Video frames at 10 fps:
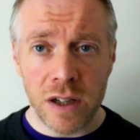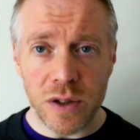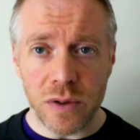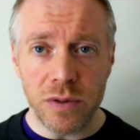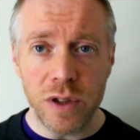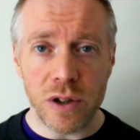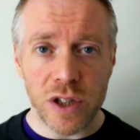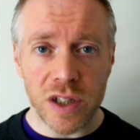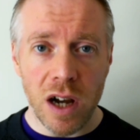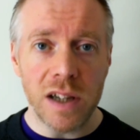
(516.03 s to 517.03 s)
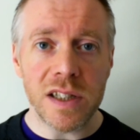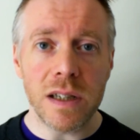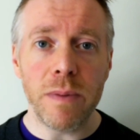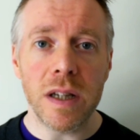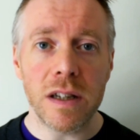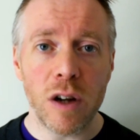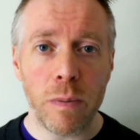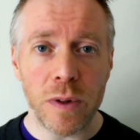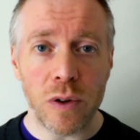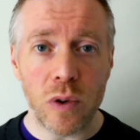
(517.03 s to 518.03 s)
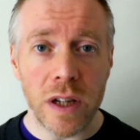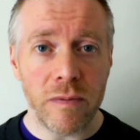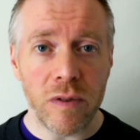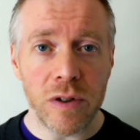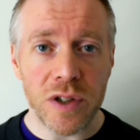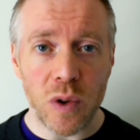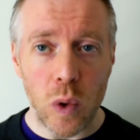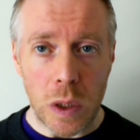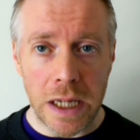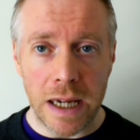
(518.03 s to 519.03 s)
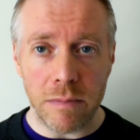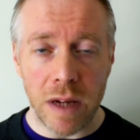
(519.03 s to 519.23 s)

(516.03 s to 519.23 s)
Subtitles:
So you're just constantly building up your whole influence the whole time,